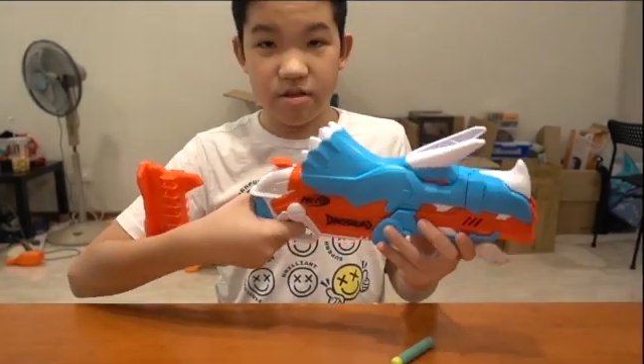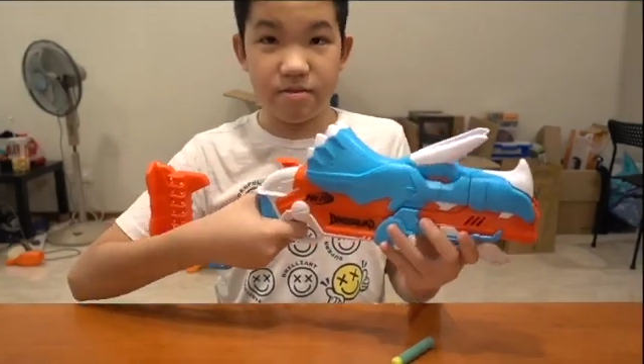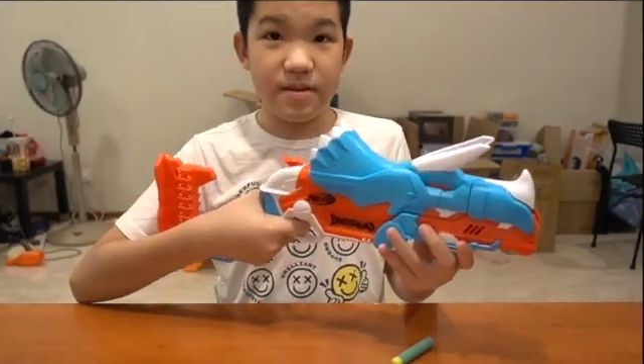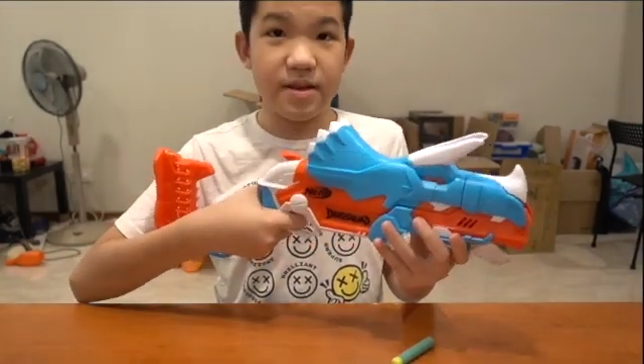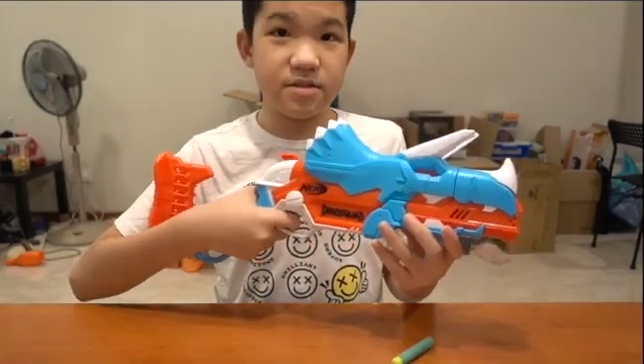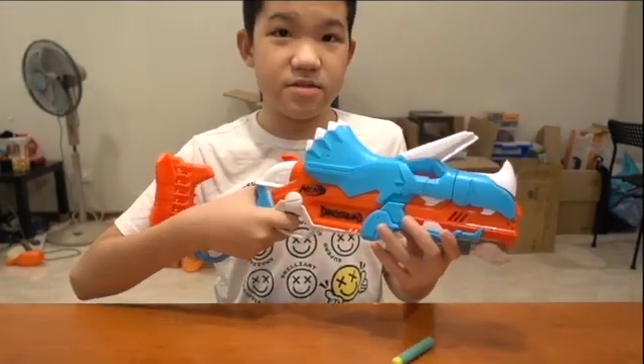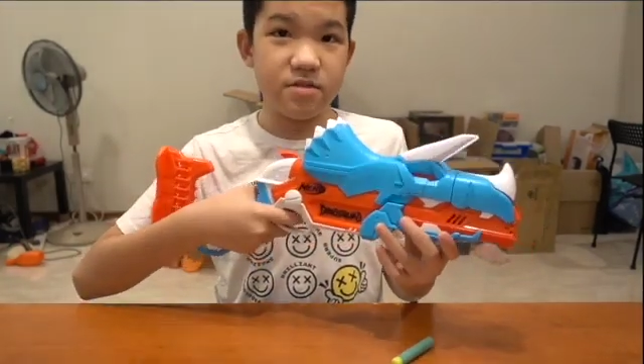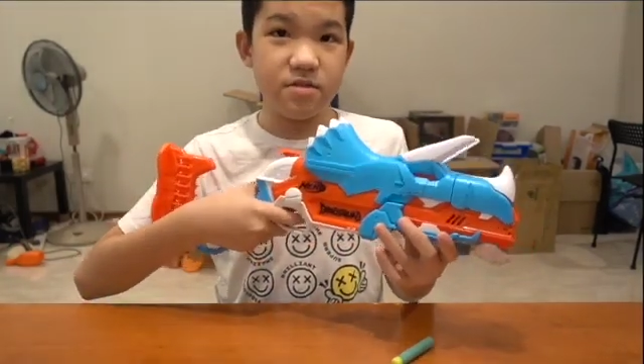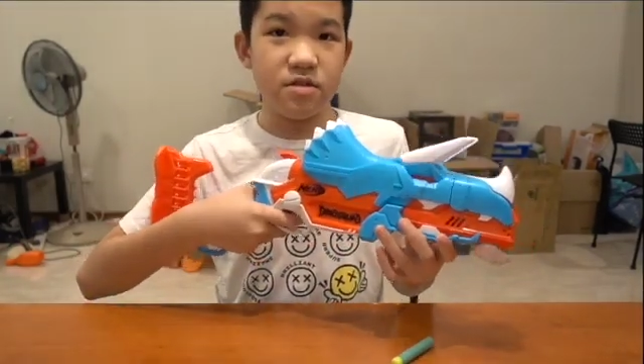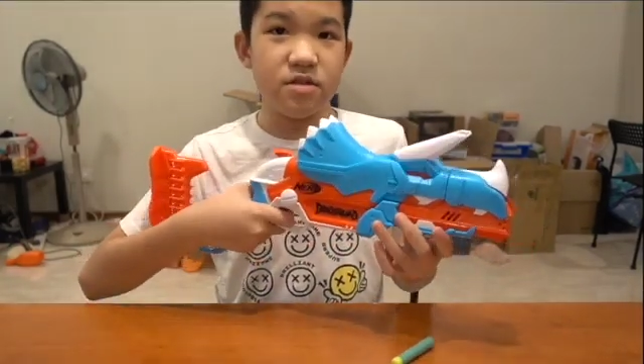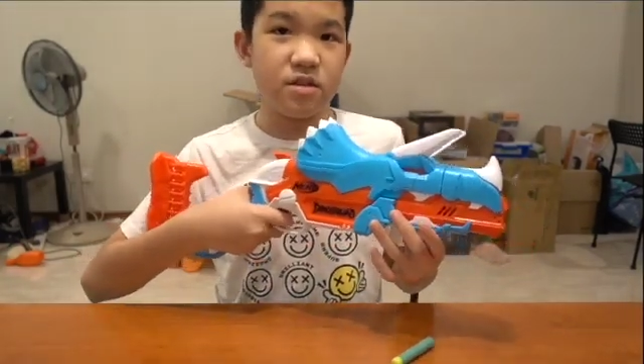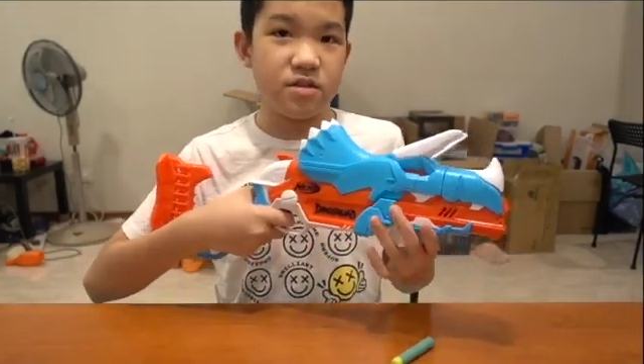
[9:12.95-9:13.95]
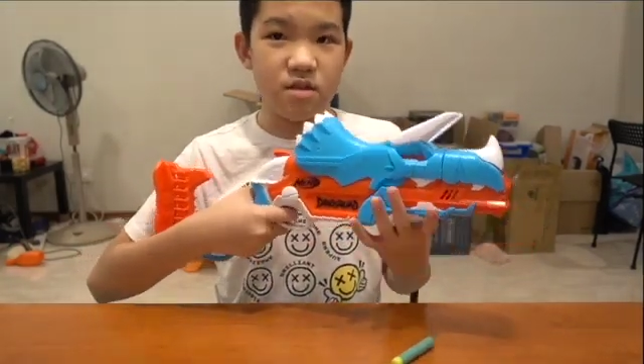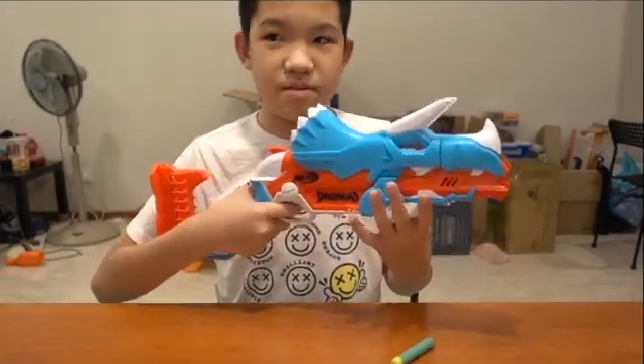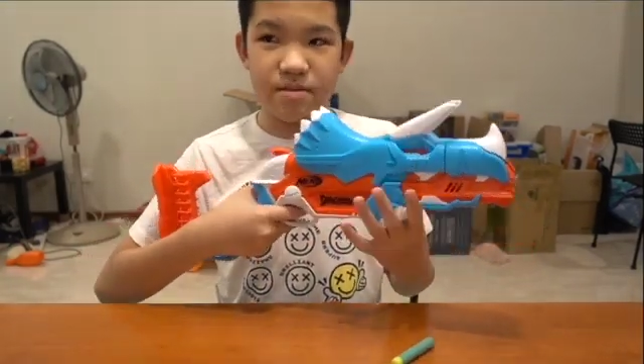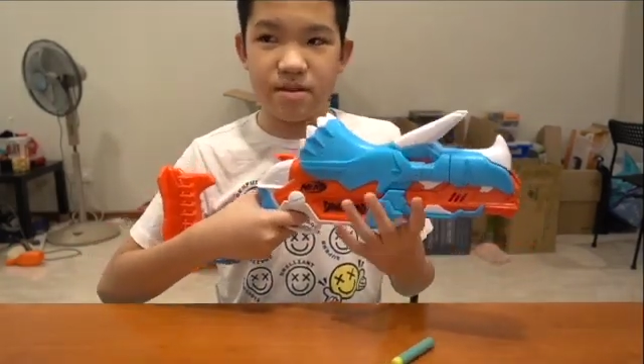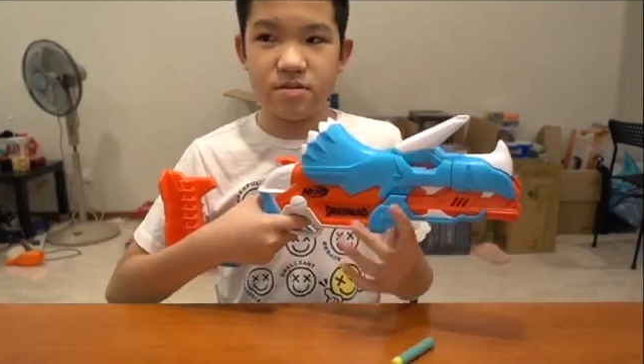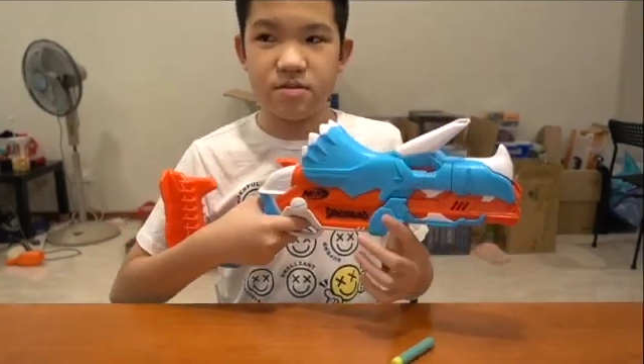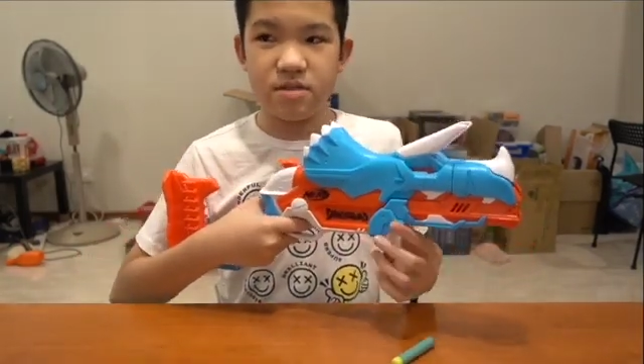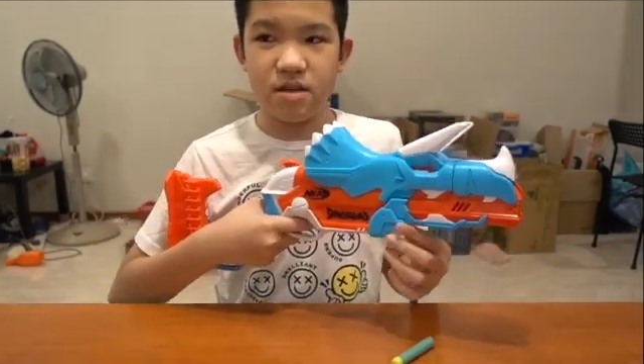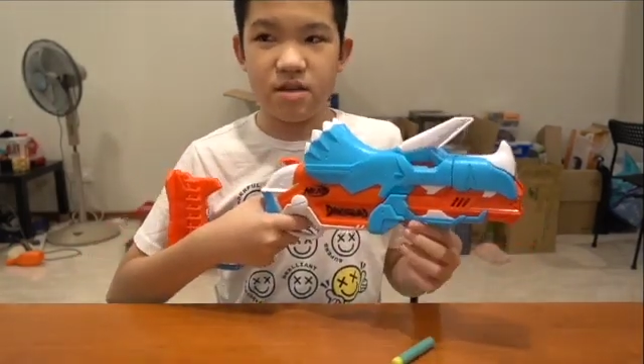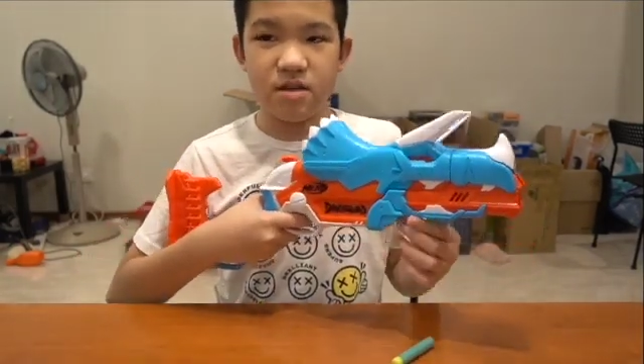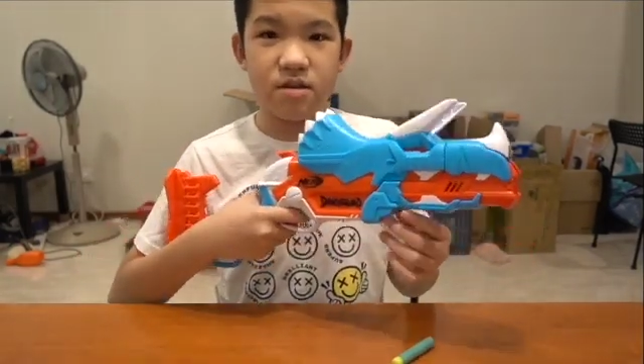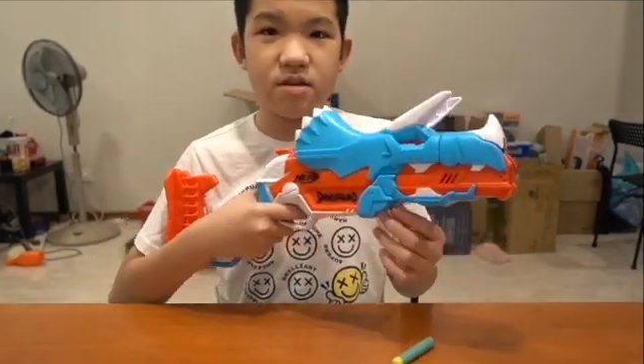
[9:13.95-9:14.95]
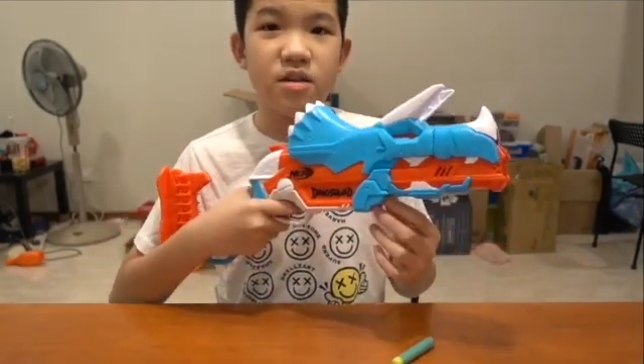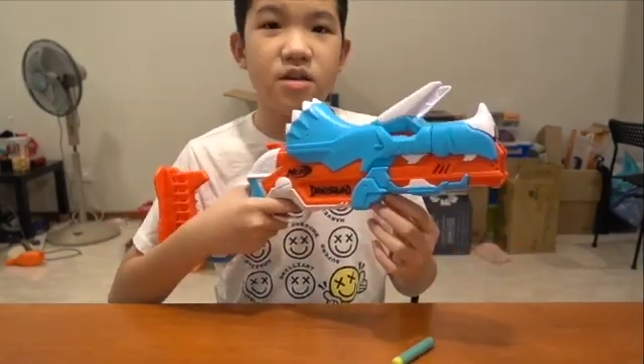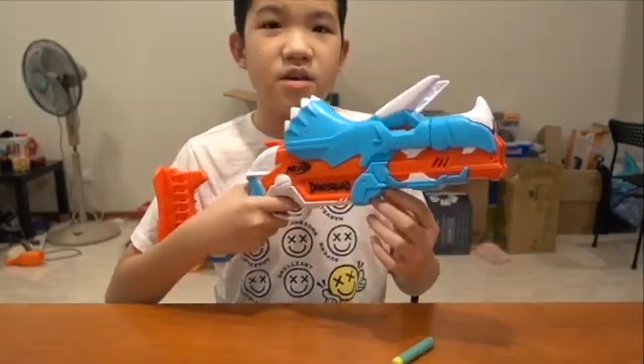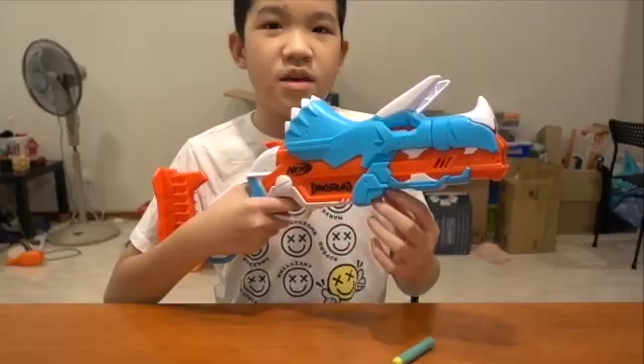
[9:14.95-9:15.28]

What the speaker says: this blaster. There's not much to say here.